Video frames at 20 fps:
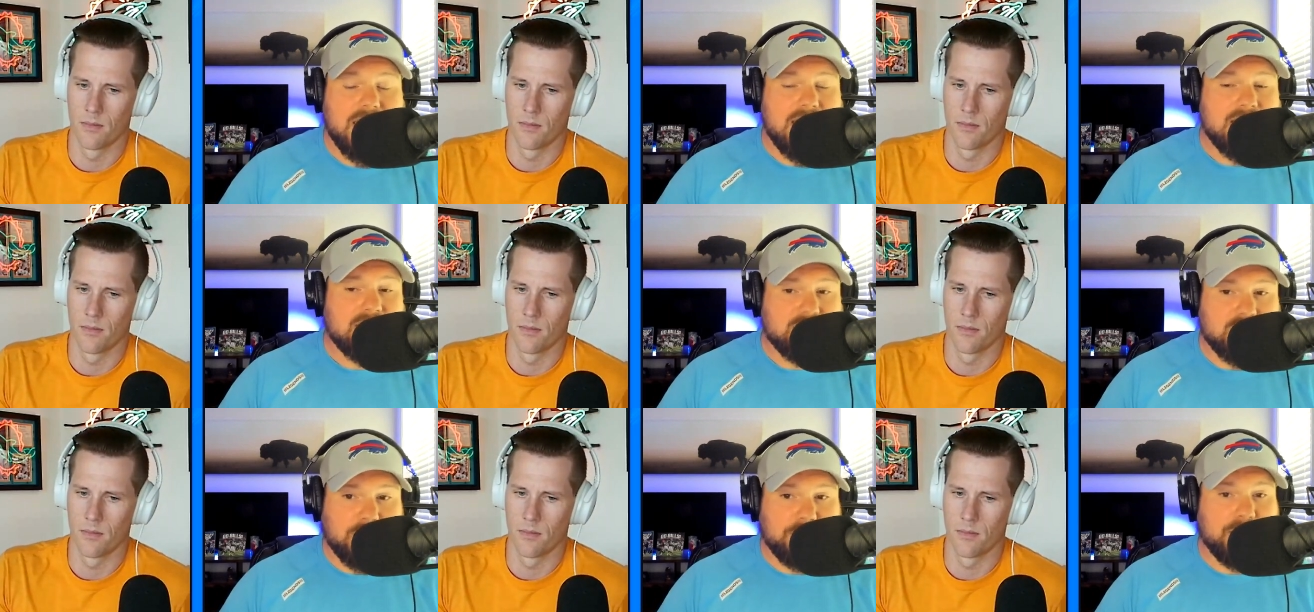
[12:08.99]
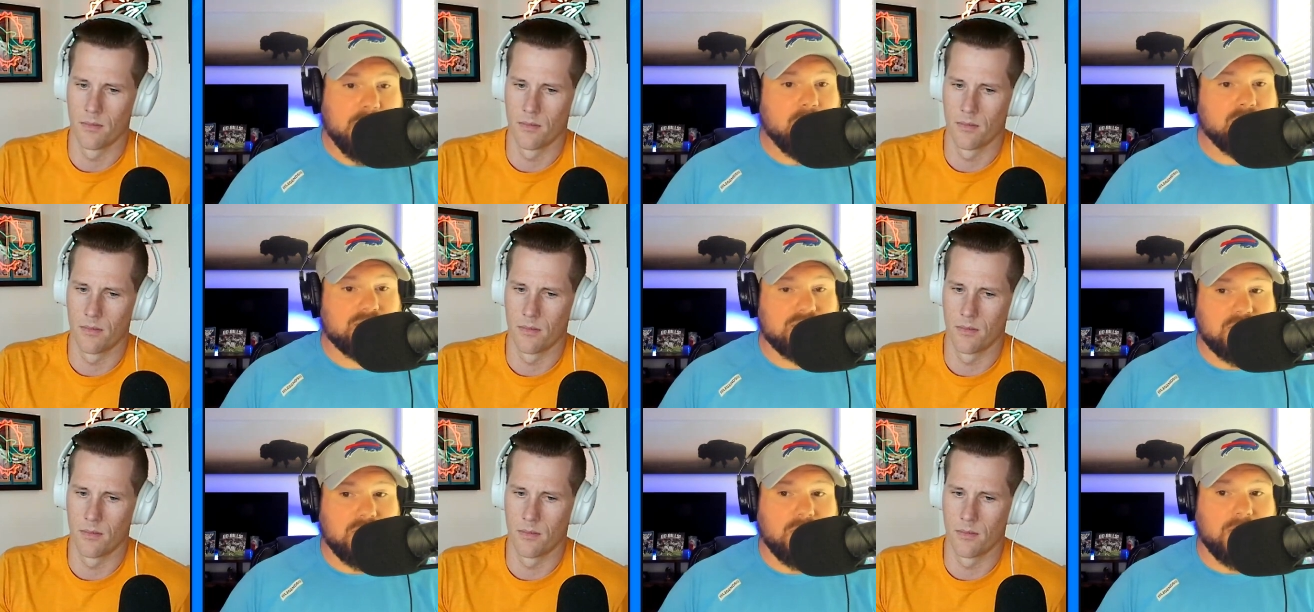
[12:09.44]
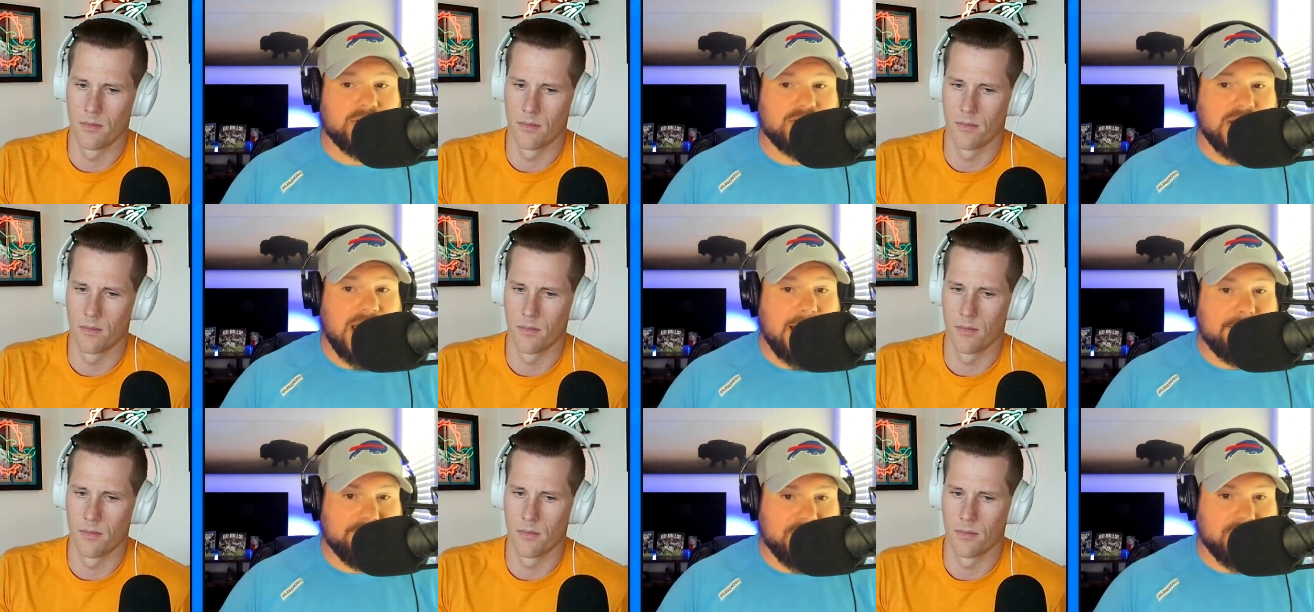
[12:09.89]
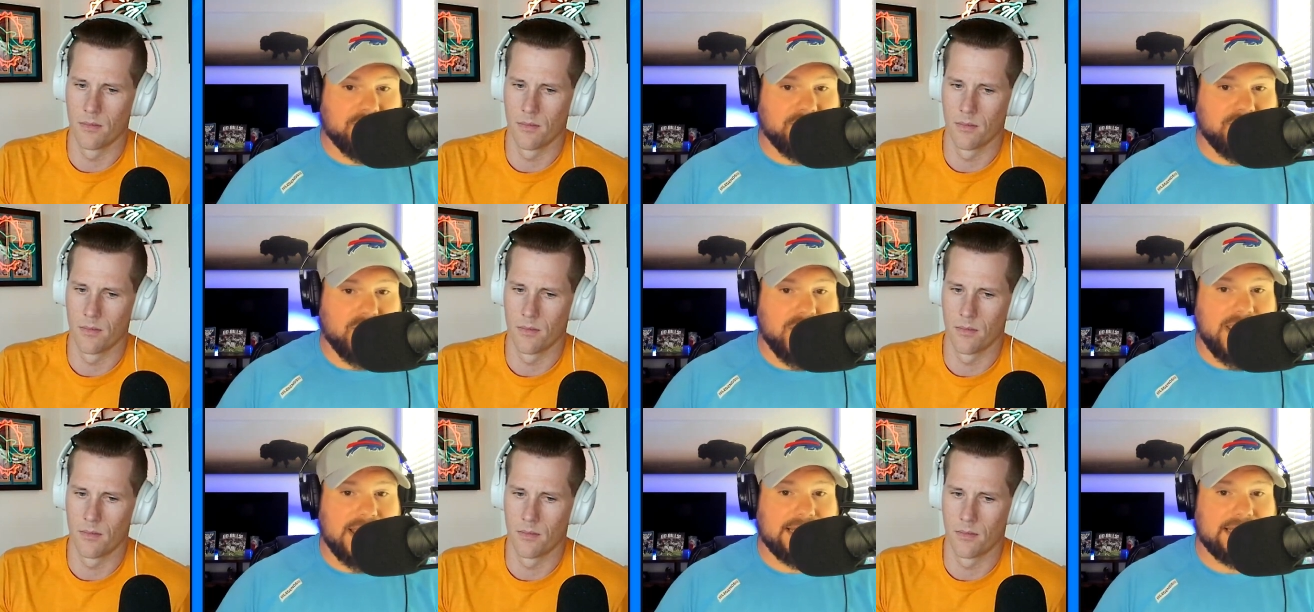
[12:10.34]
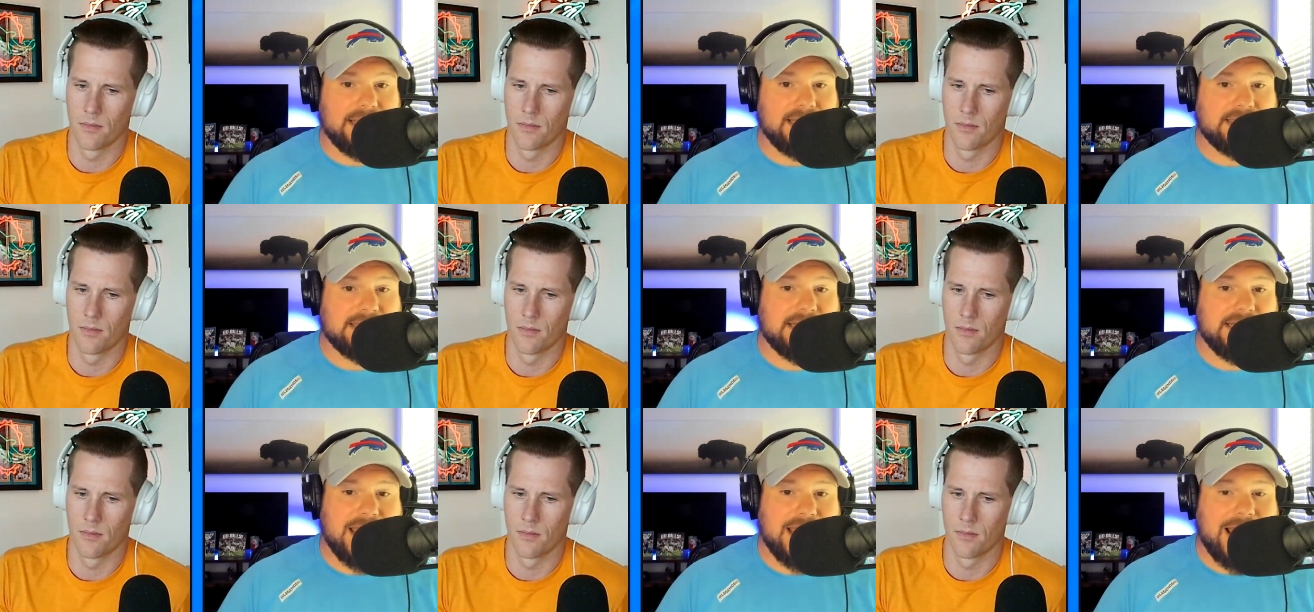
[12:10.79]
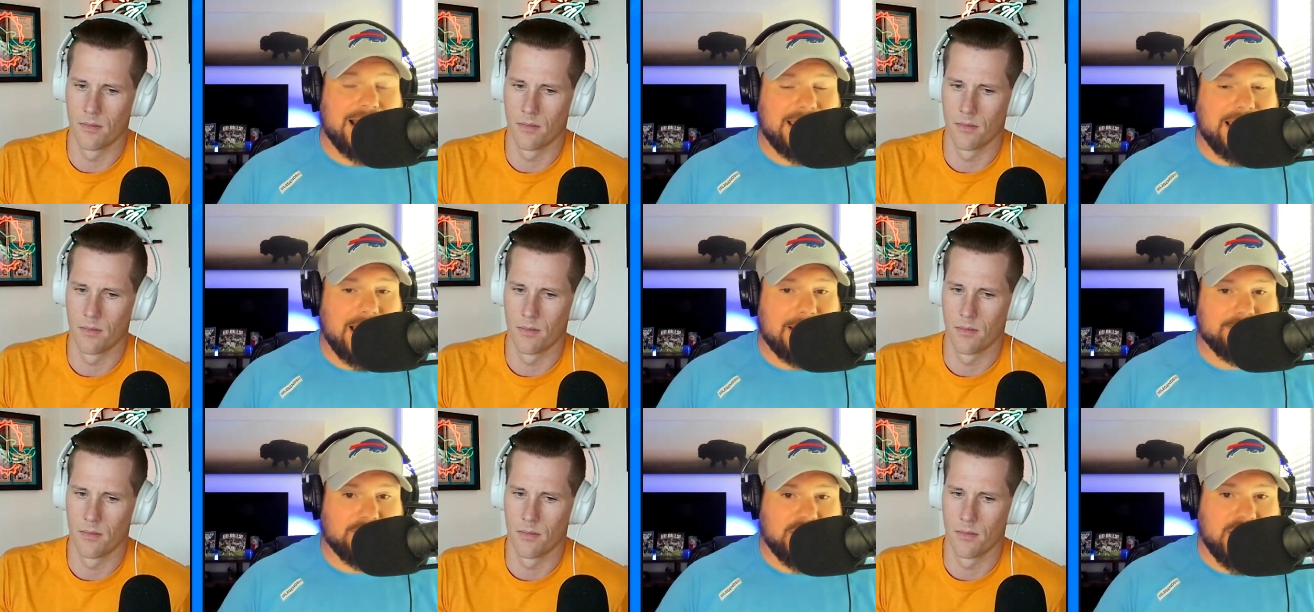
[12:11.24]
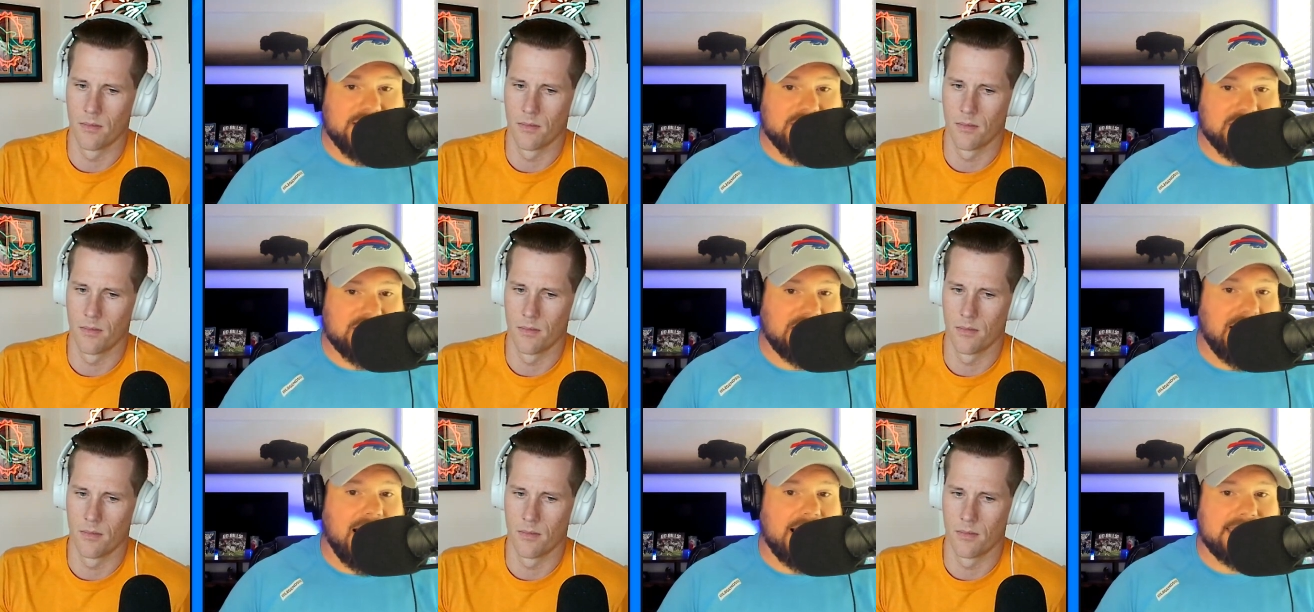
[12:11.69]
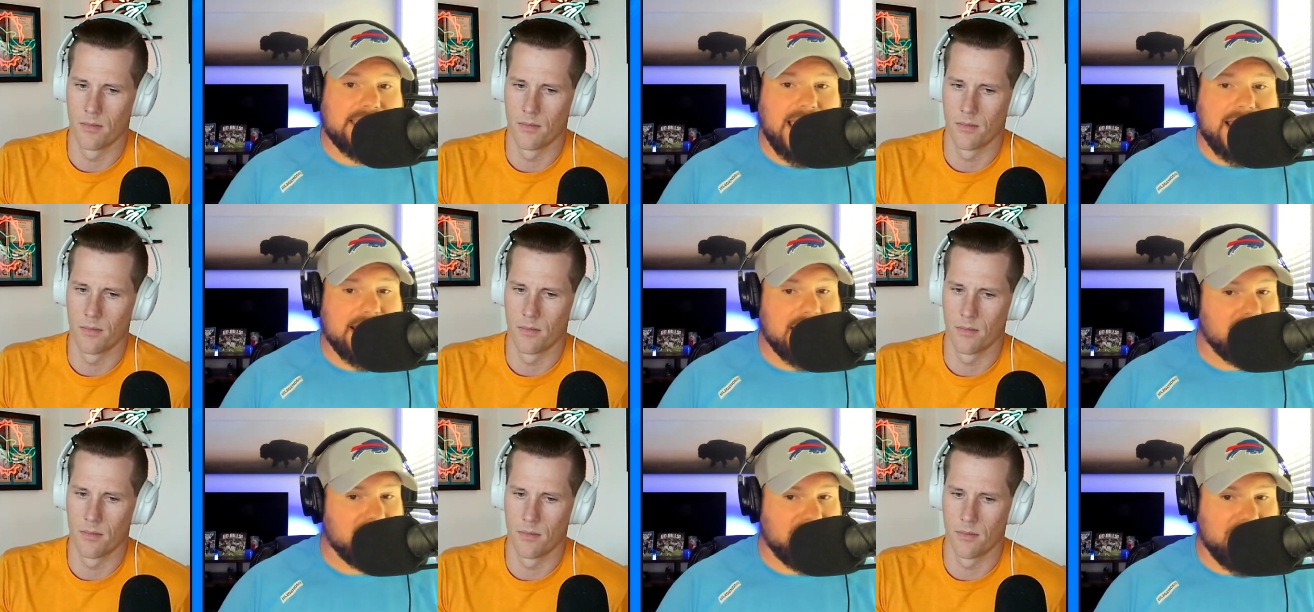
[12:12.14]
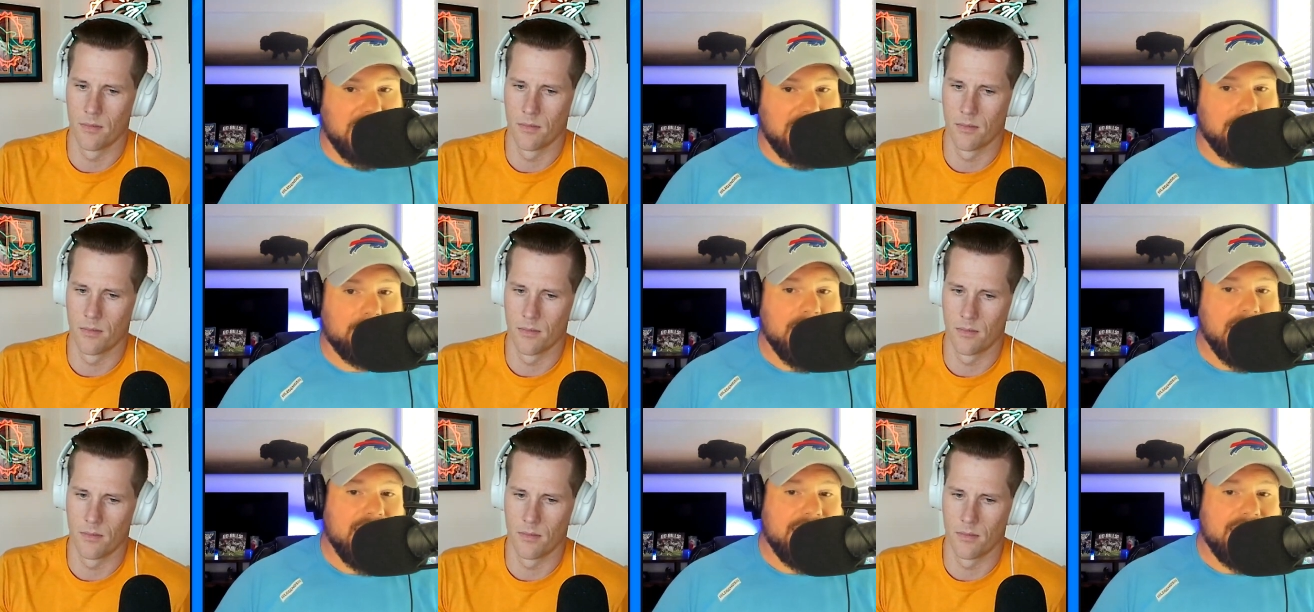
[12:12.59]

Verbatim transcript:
Speaker 1: So post your job for free at linkedin.com slash locked on NFL.